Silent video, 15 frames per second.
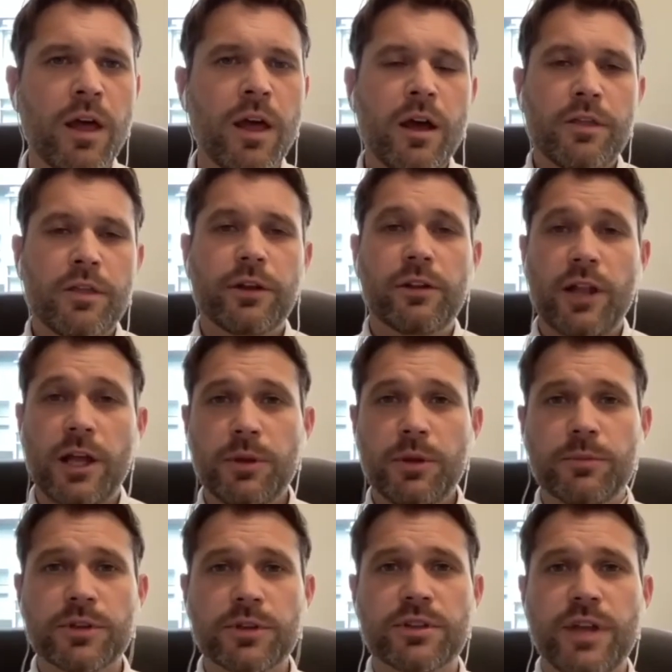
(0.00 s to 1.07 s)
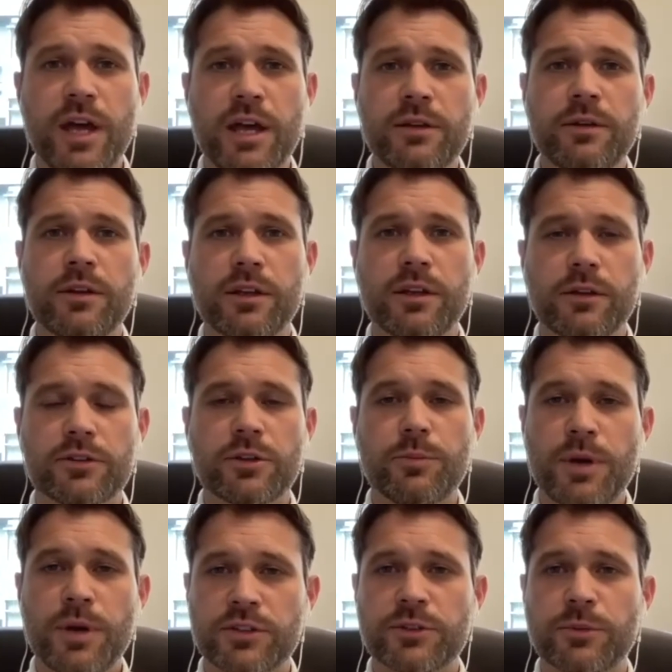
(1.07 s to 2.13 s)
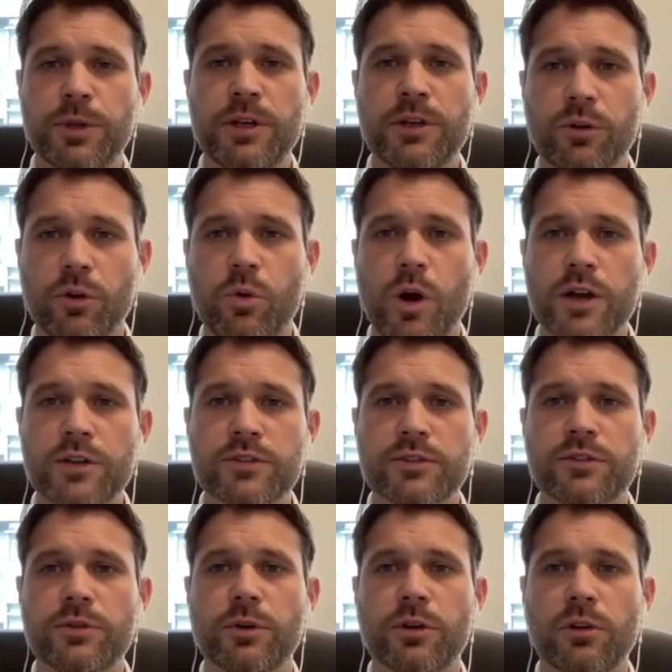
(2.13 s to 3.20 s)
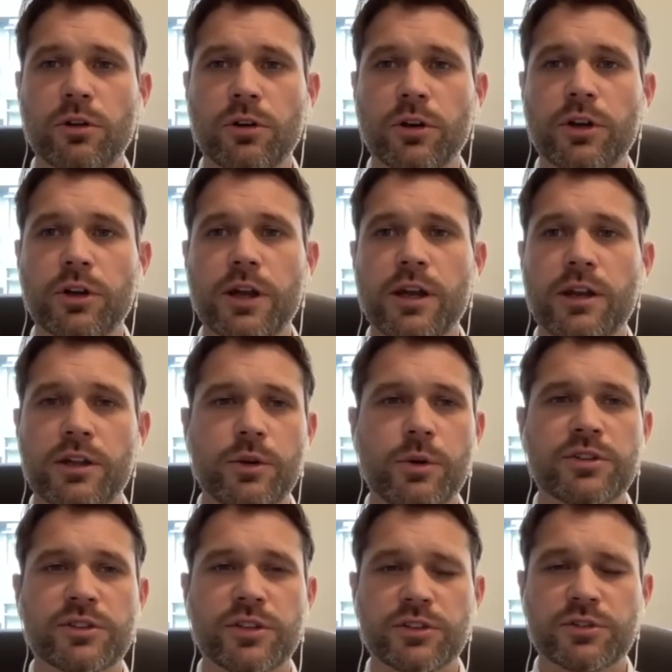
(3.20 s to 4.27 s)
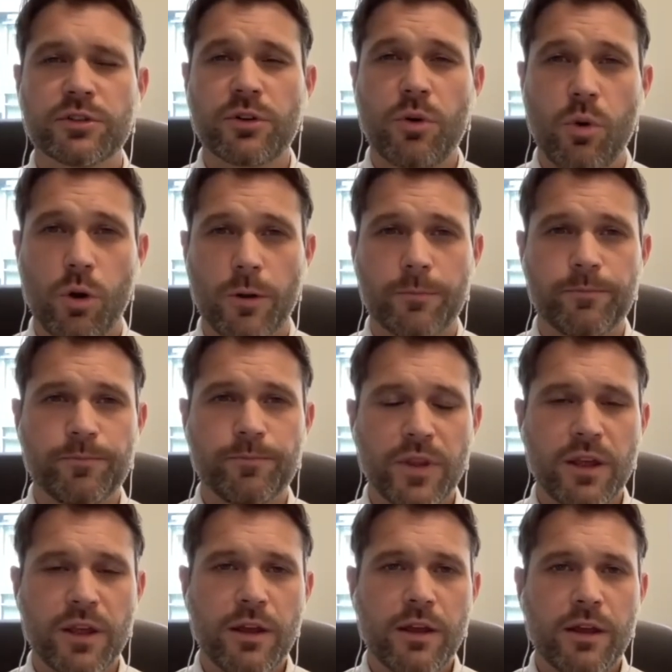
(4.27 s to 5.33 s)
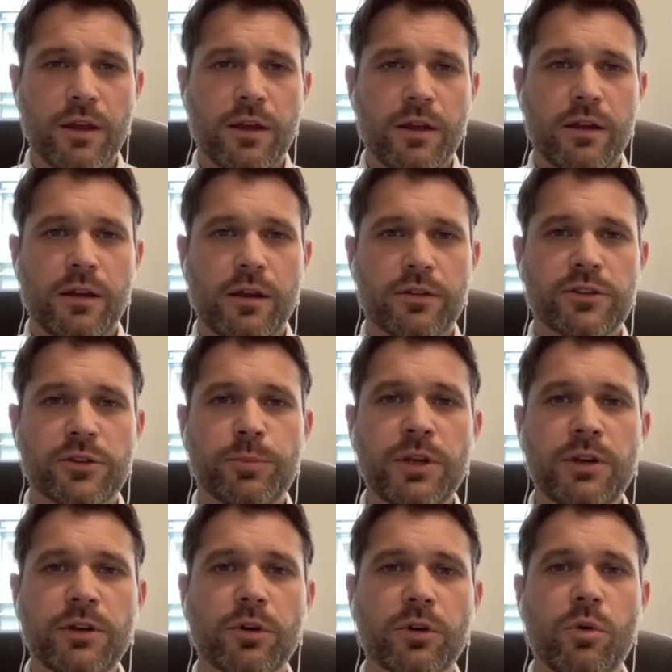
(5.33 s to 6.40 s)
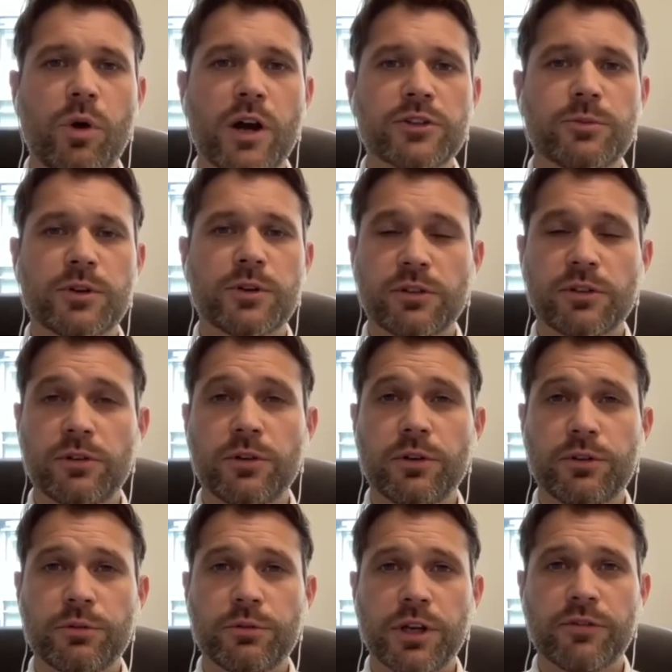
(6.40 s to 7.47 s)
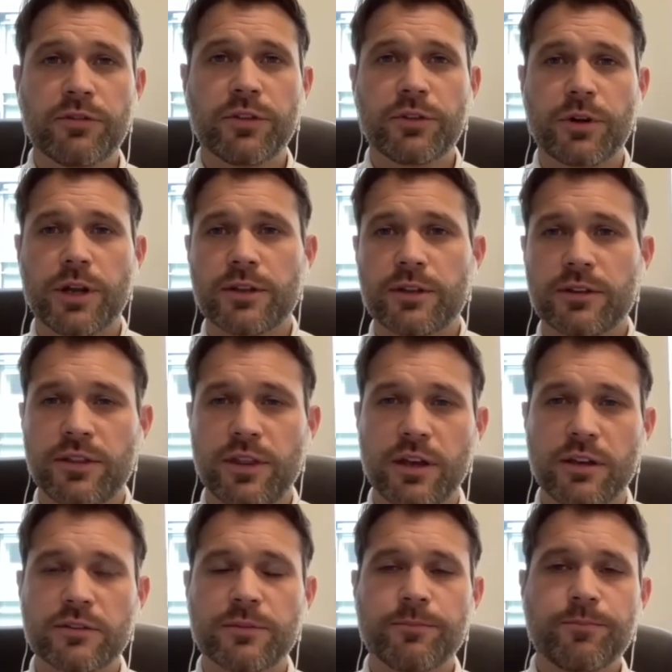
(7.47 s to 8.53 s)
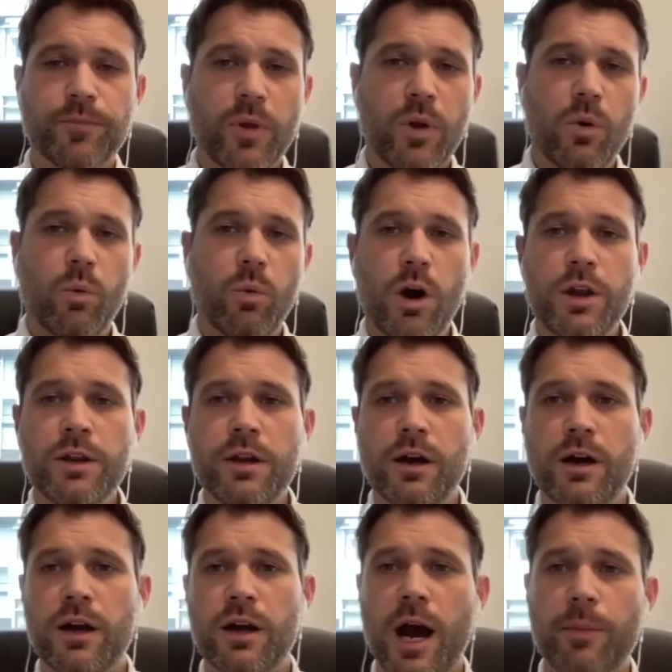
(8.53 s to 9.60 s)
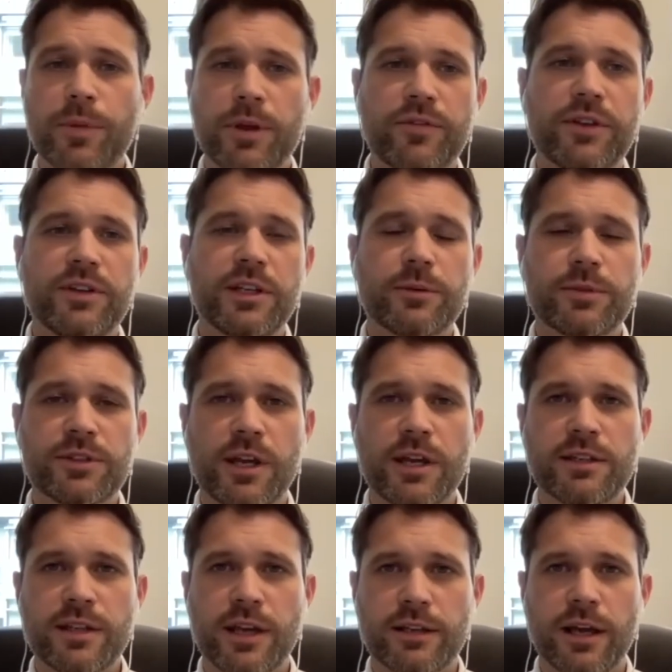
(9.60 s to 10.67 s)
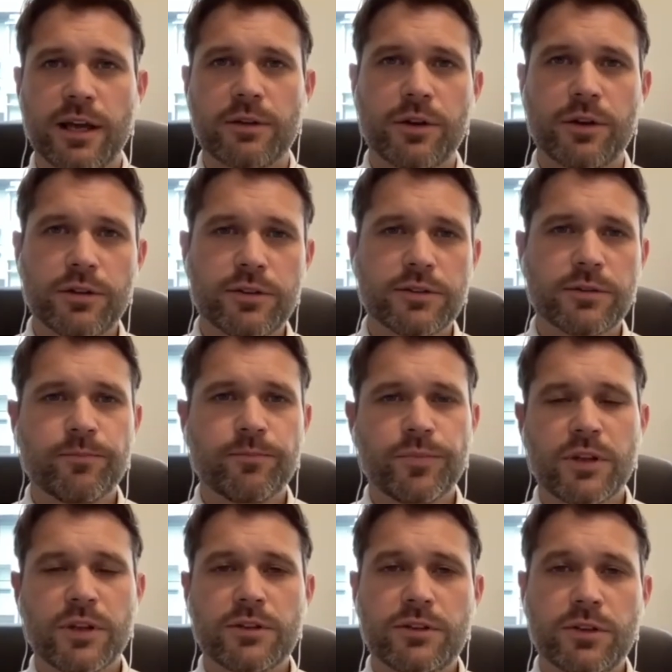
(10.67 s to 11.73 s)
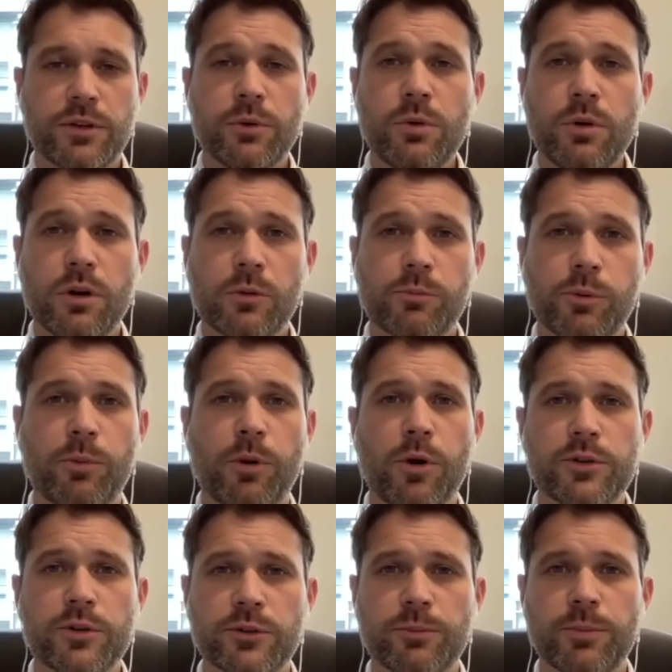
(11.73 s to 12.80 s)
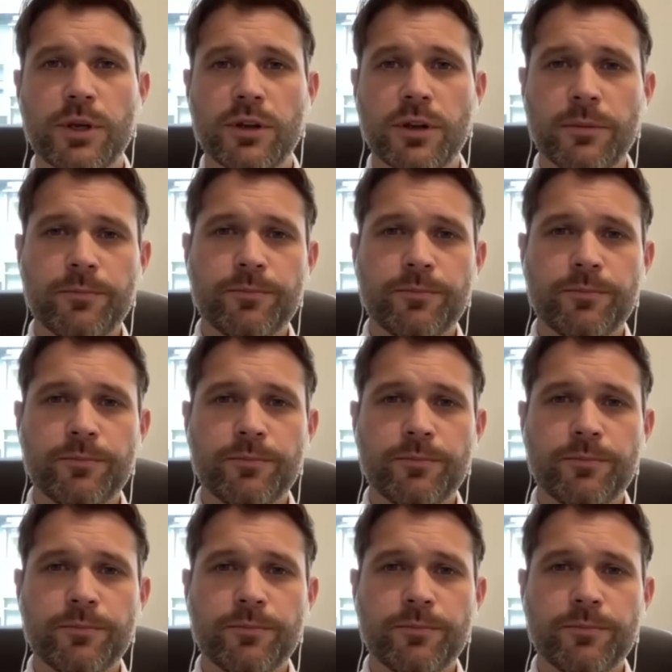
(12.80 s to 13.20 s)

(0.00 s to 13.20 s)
The claimant must then submit a subpoena request to a clerk in a U.S. District Court. Now, the subpoena request must include three different things. One, a copy of the DMCA takedown notice. Two, a proposed subpoena.